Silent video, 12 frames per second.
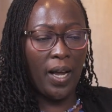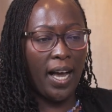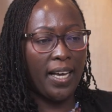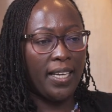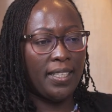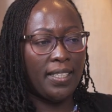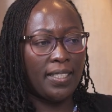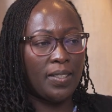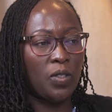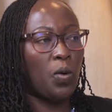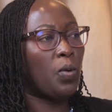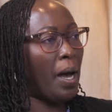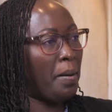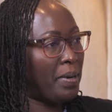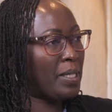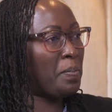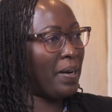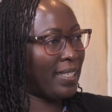we are in this. So I'm
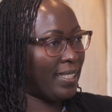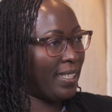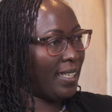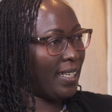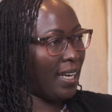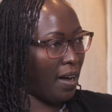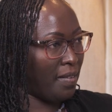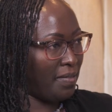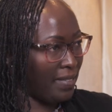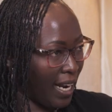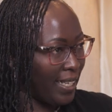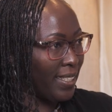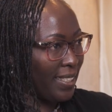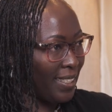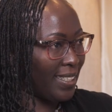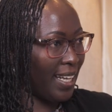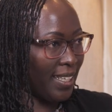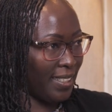expecting a flight
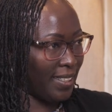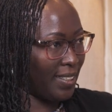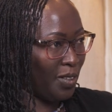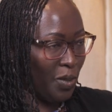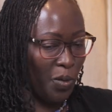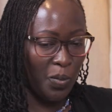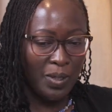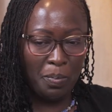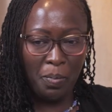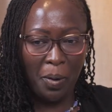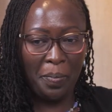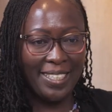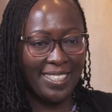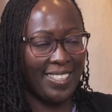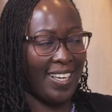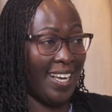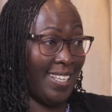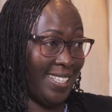that, you know, with proper
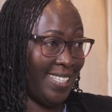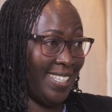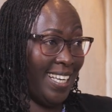chairs.